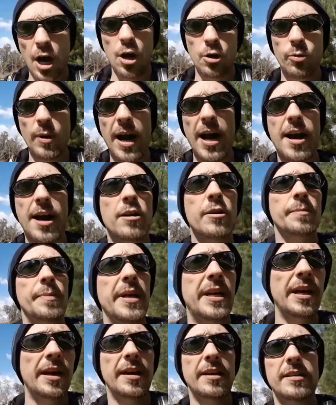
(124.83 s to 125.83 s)
around,
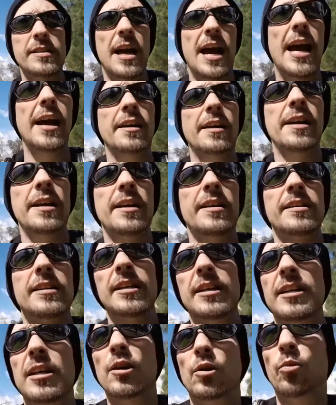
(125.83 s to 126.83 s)
because I
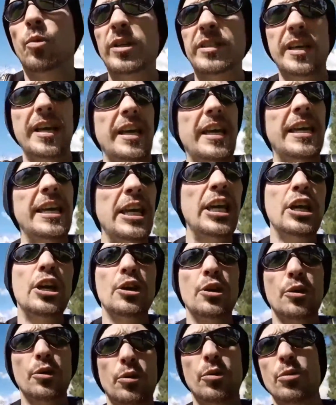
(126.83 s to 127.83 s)
was a
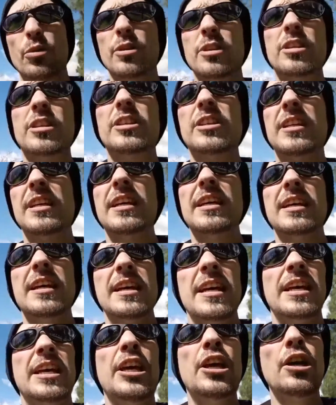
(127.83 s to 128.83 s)
huge
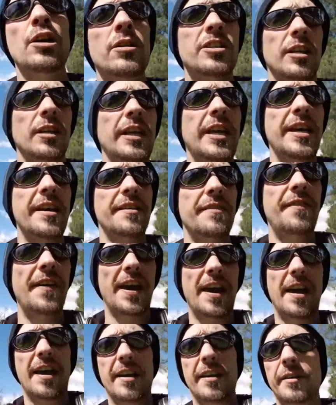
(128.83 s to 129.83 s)
Aaliyah
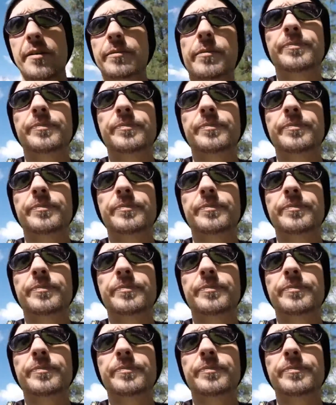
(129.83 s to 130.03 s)
fan.